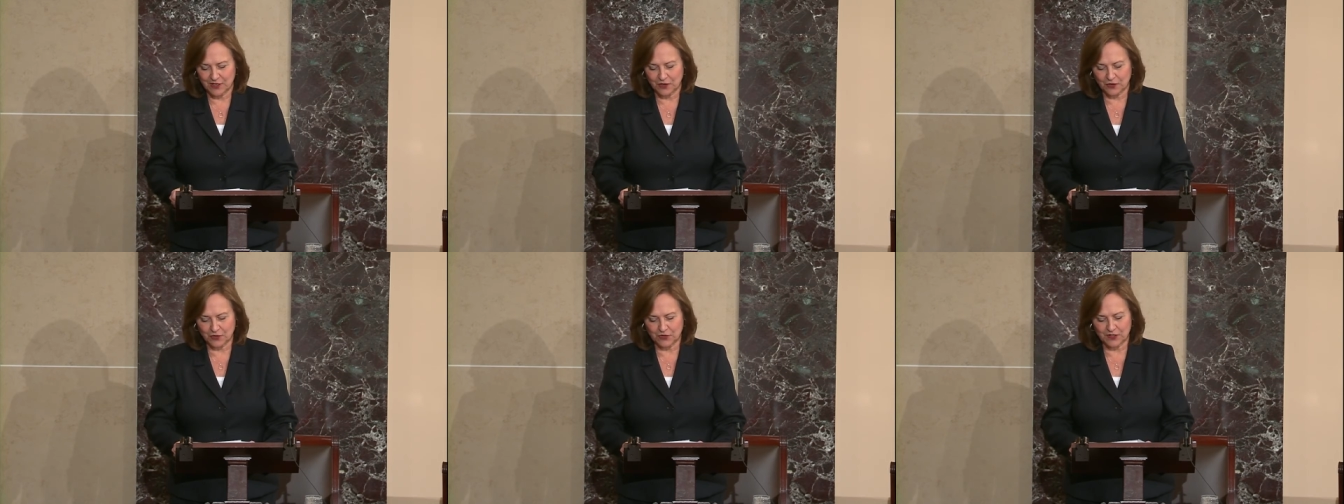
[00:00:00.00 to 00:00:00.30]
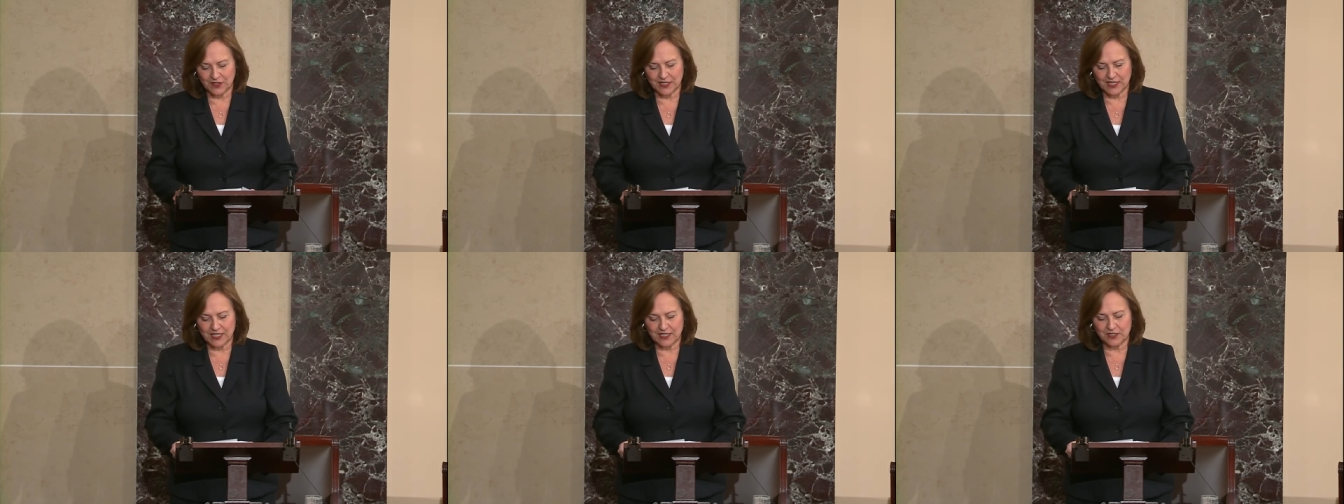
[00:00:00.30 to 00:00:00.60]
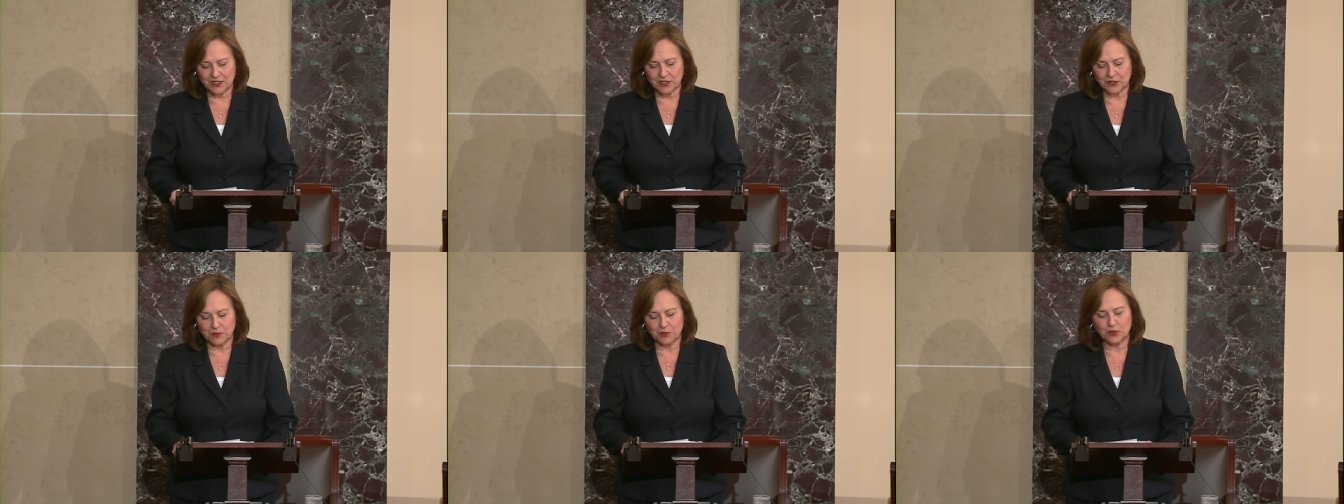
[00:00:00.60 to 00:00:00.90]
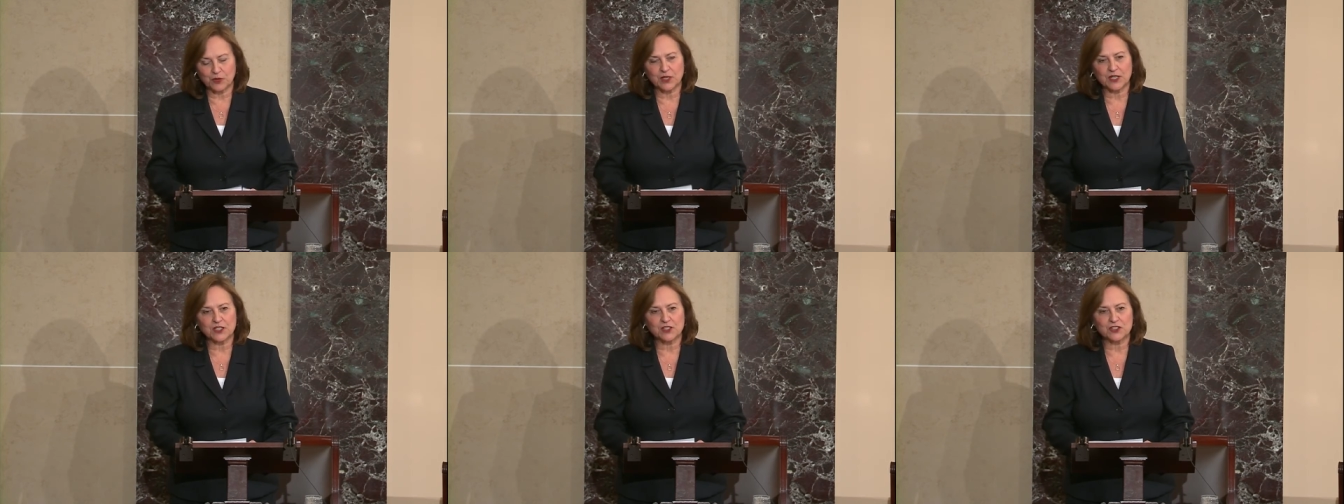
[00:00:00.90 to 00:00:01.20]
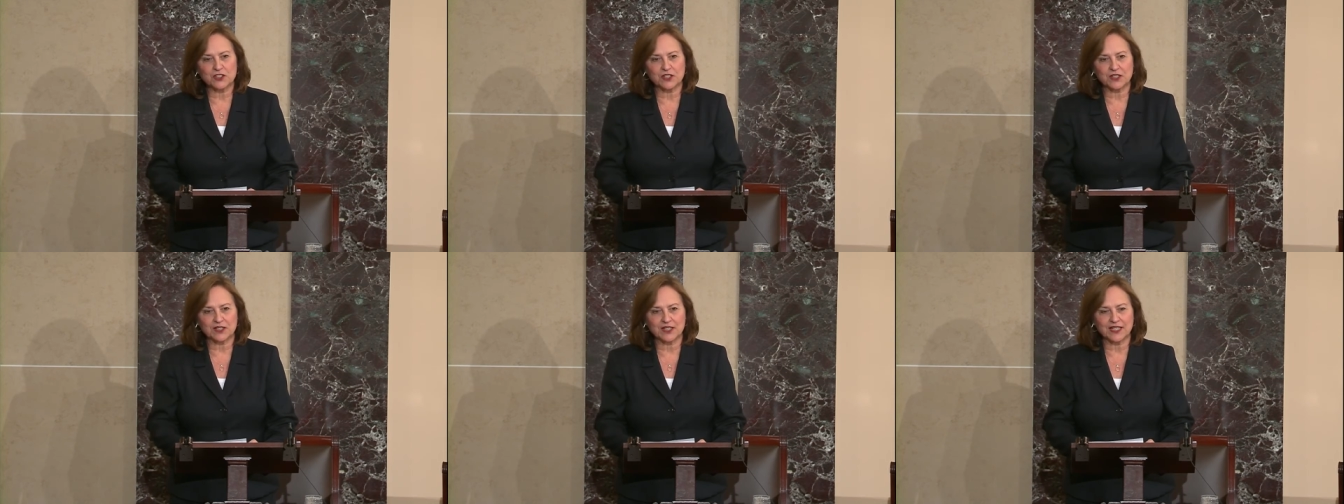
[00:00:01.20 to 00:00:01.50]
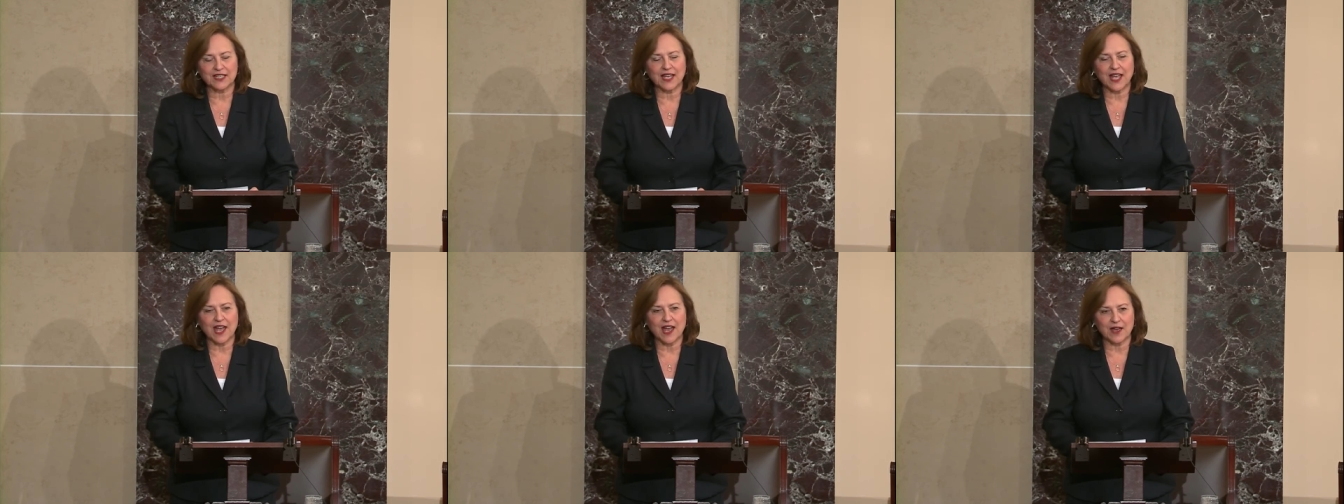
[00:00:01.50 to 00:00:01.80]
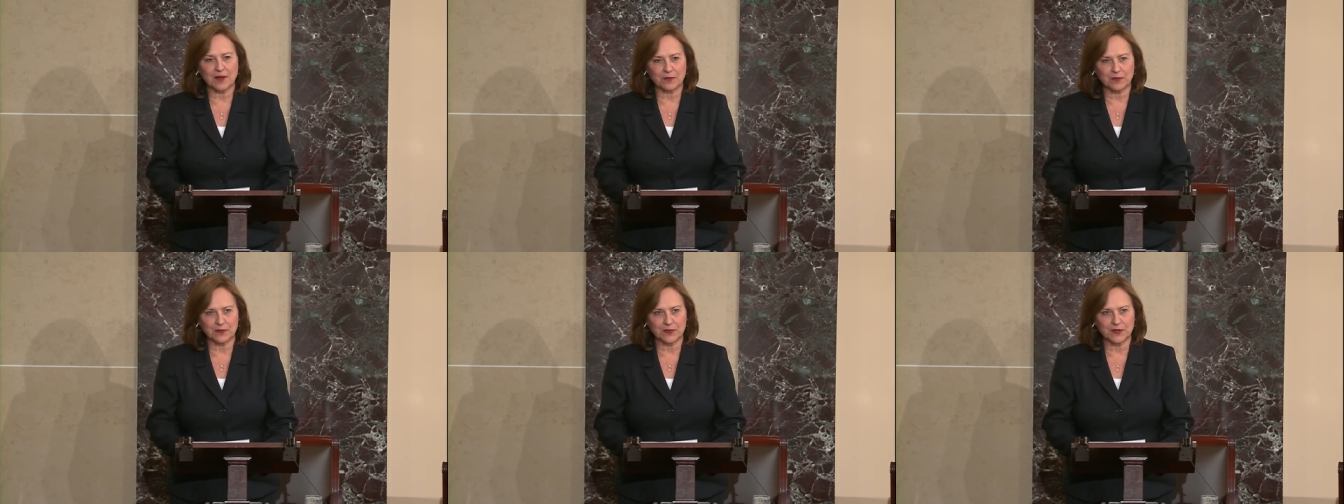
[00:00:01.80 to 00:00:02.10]
or the need to bridge the
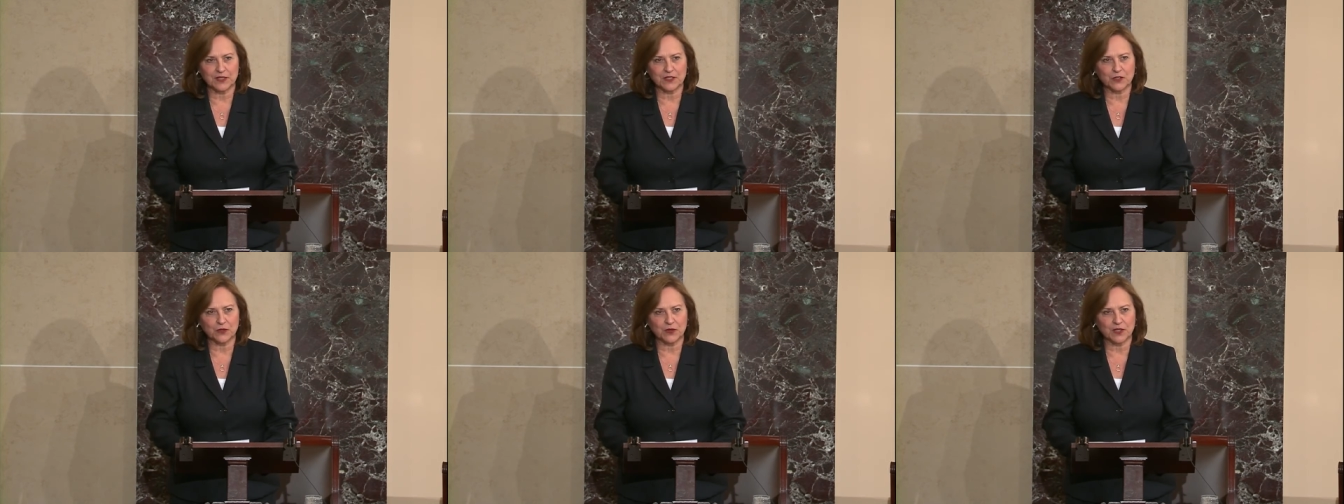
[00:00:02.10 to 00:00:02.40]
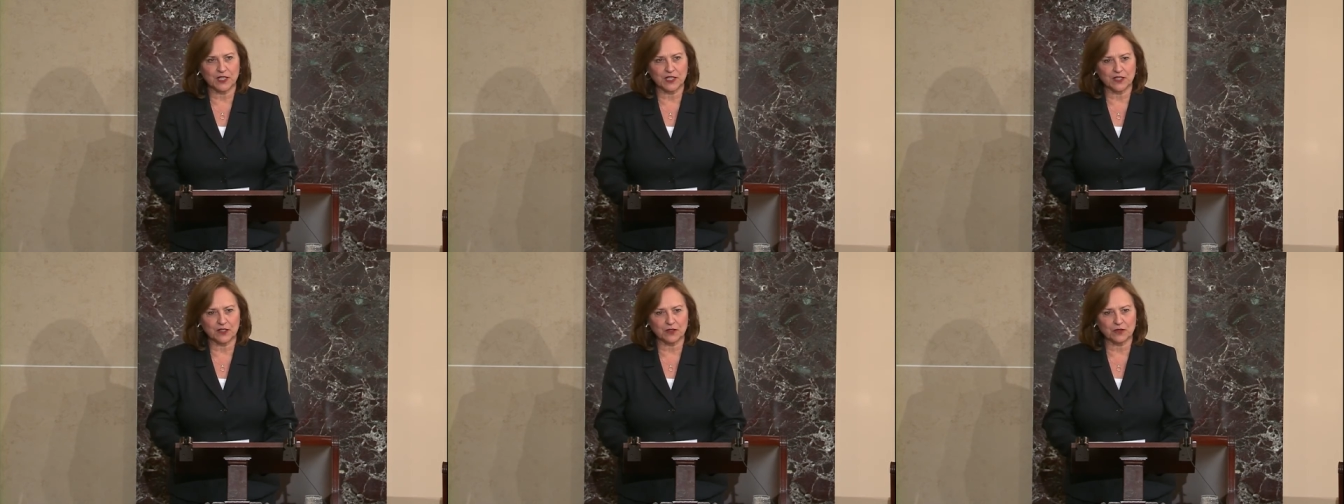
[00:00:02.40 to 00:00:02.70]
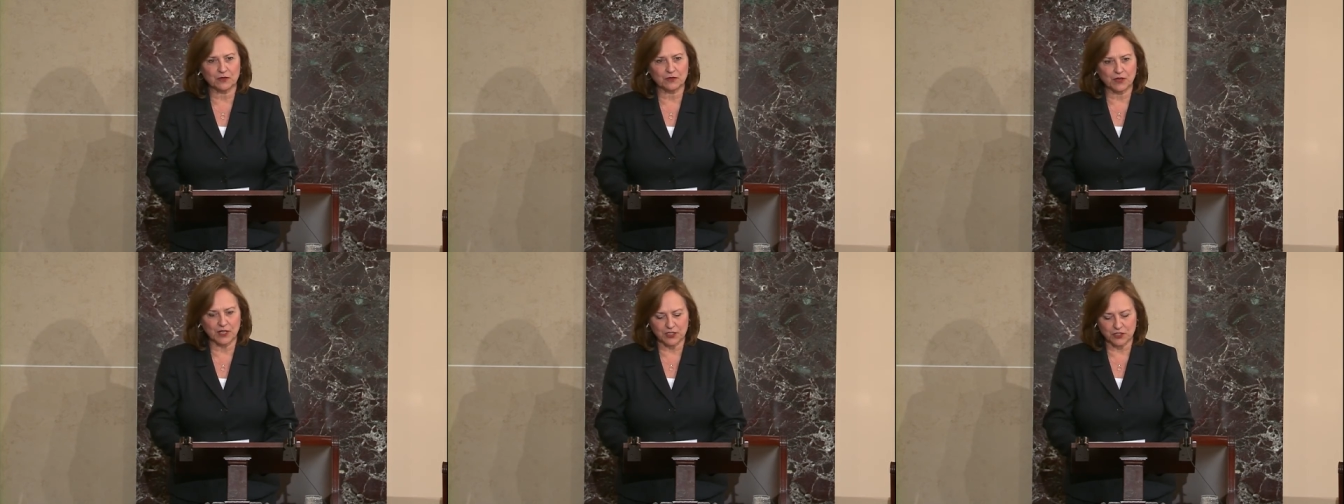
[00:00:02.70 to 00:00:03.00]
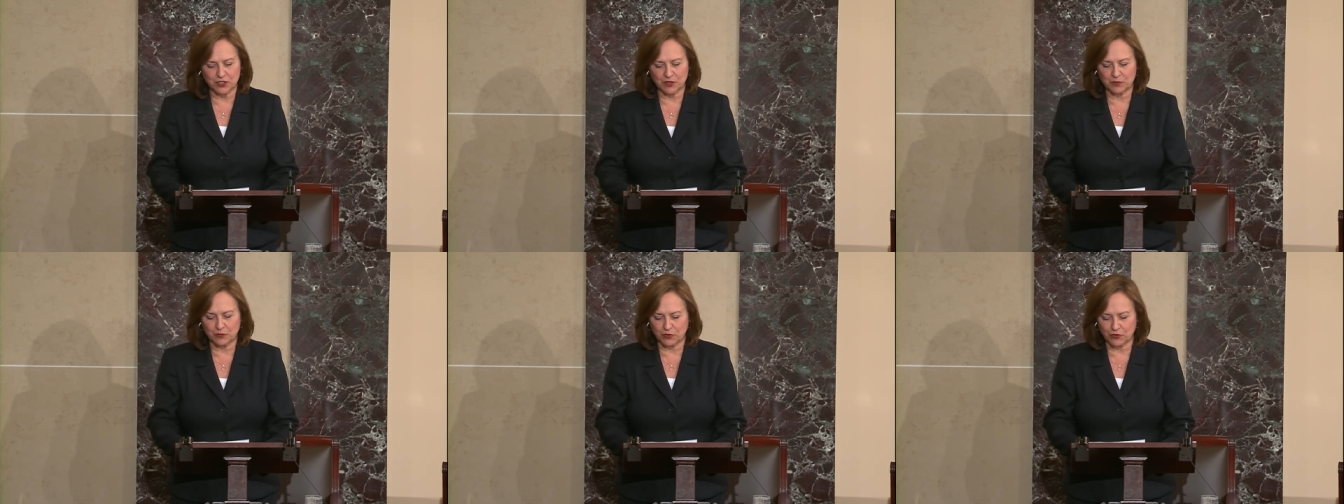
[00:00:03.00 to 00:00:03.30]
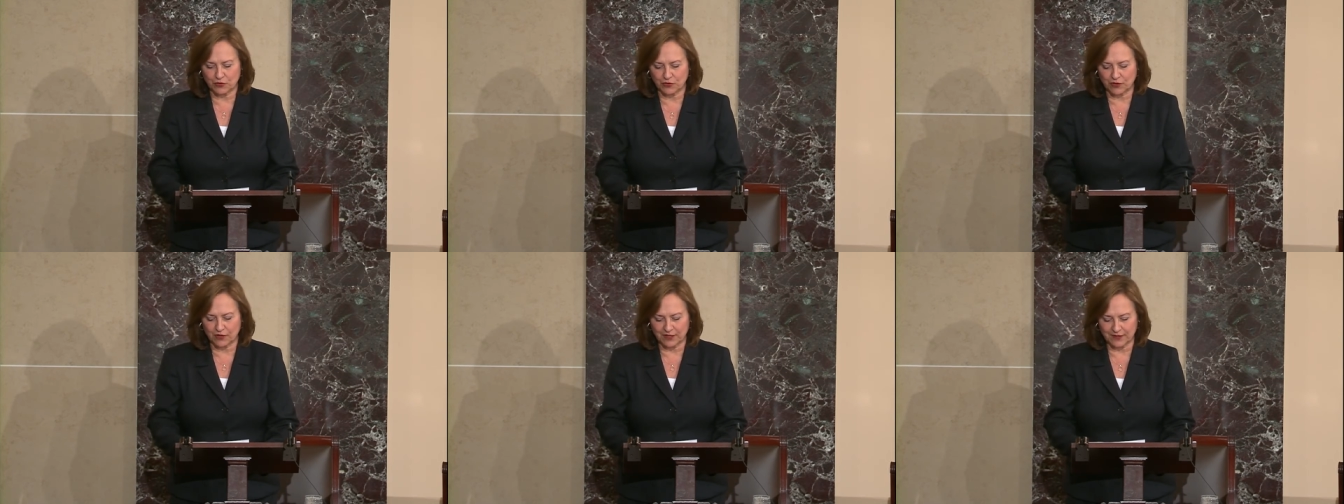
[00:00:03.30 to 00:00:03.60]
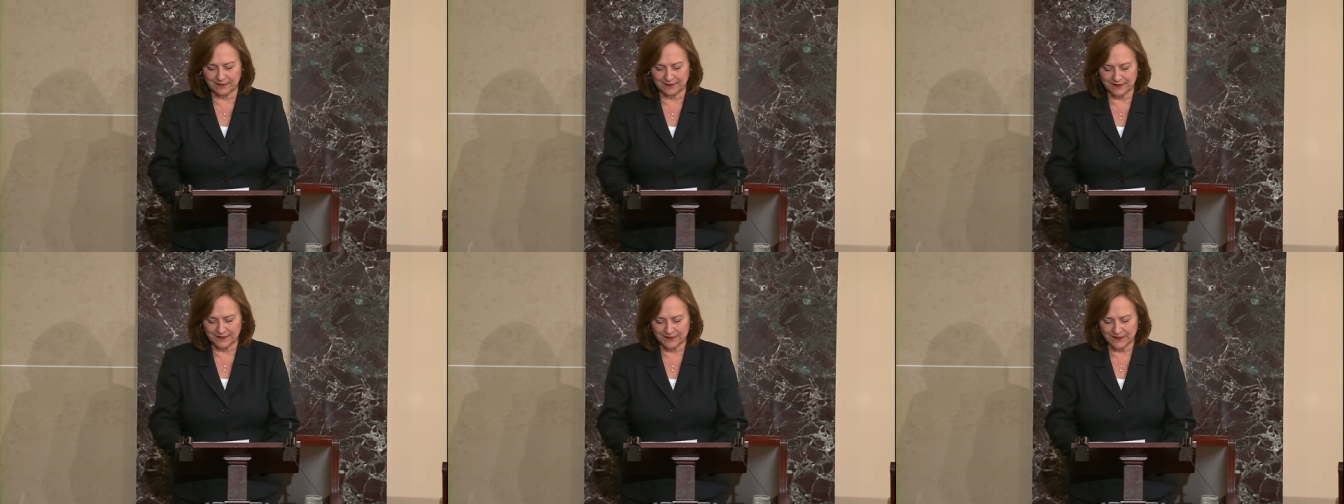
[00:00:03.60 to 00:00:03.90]
gap between rich and poor.